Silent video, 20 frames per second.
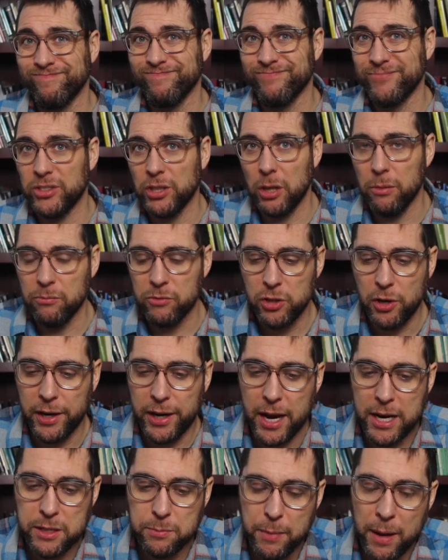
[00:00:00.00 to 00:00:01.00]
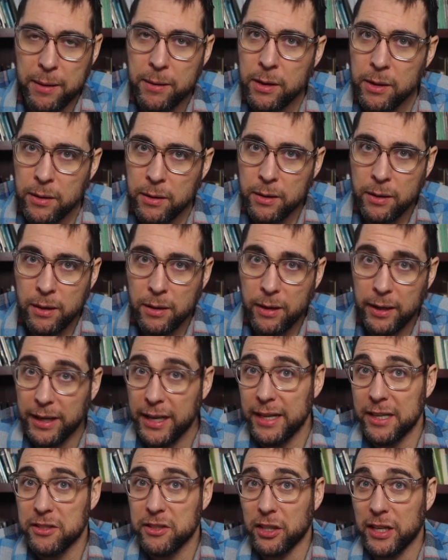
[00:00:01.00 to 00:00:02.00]
So sorry guys, but again,
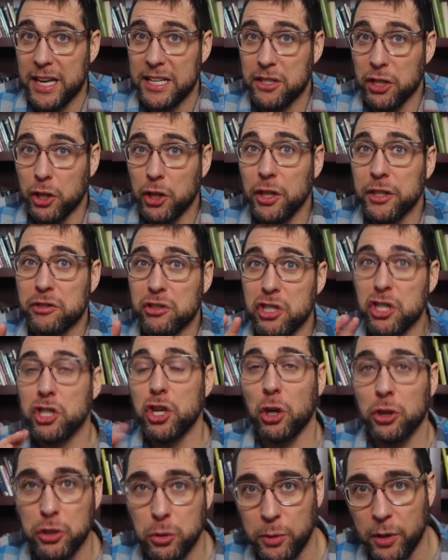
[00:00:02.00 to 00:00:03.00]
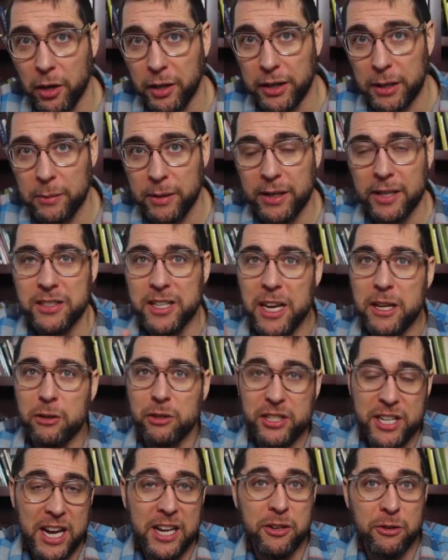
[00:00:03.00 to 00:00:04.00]
it's a it's a good start to an argument because I
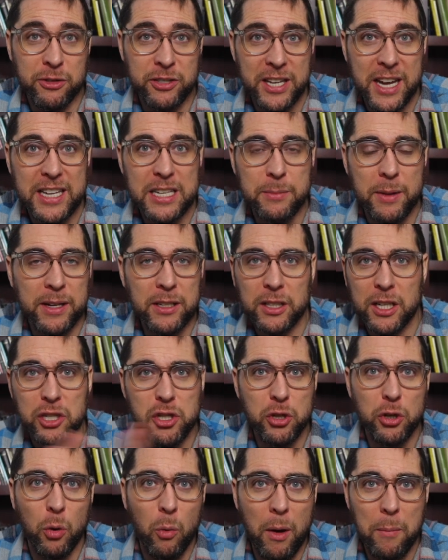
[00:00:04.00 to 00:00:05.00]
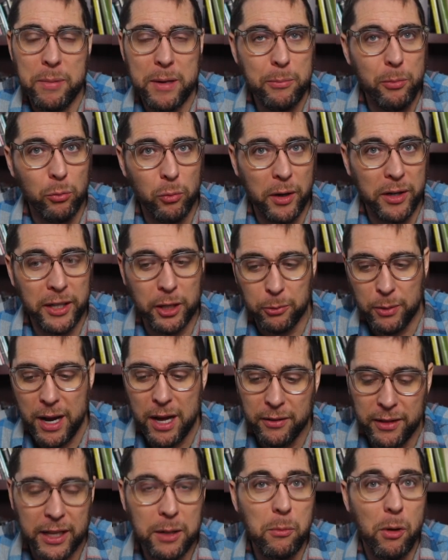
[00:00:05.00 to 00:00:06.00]
understand your sentiment because you don't want people running
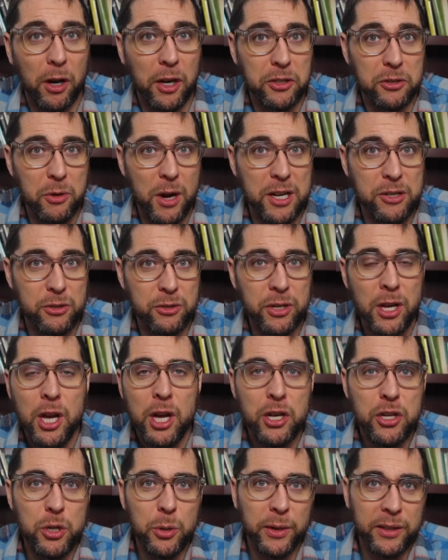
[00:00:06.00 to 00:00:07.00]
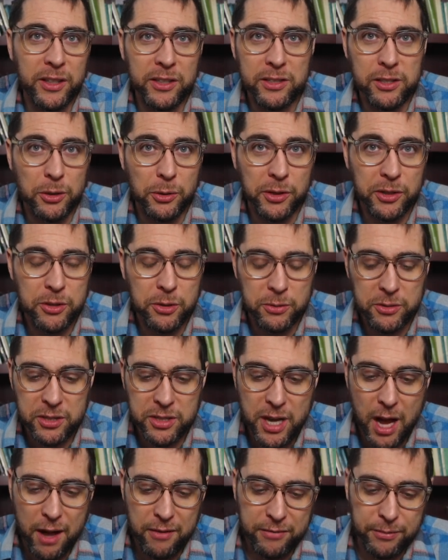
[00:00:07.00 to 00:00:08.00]
around like Marcus Rogers doing this Looney Tunes
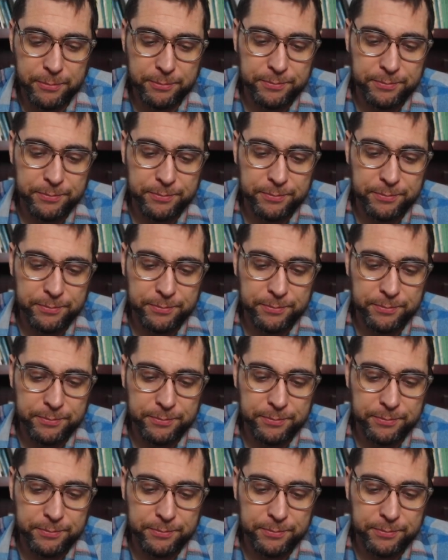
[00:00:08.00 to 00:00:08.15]
stuff